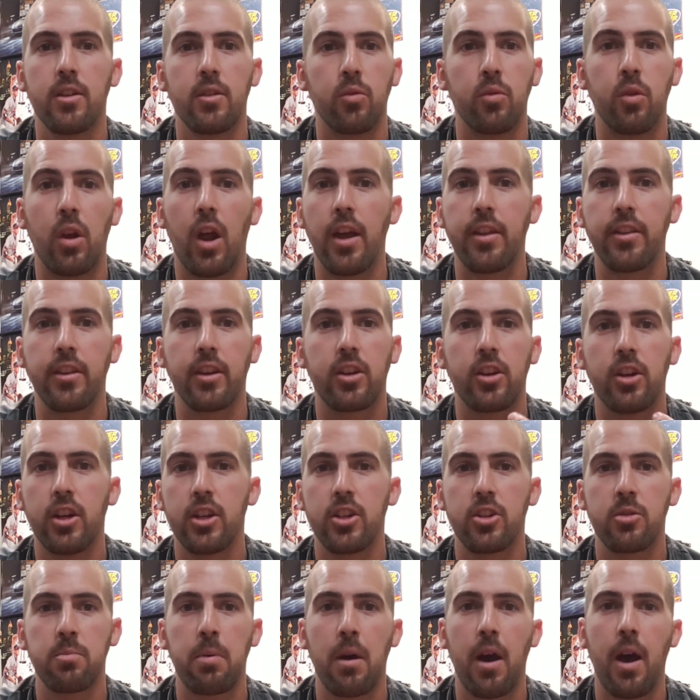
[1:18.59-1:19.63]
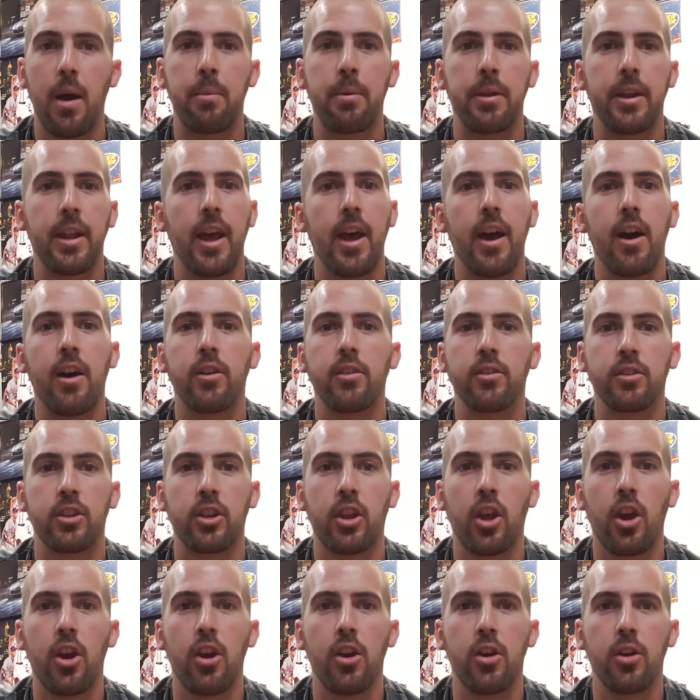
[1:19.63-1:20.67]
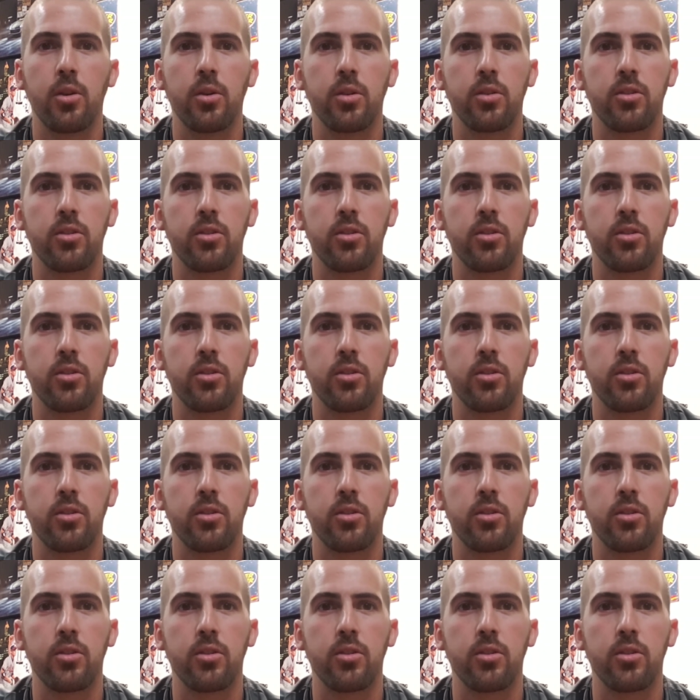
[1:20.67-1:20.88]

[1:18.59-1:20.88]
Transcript: ride the clutch, pop it out, and go.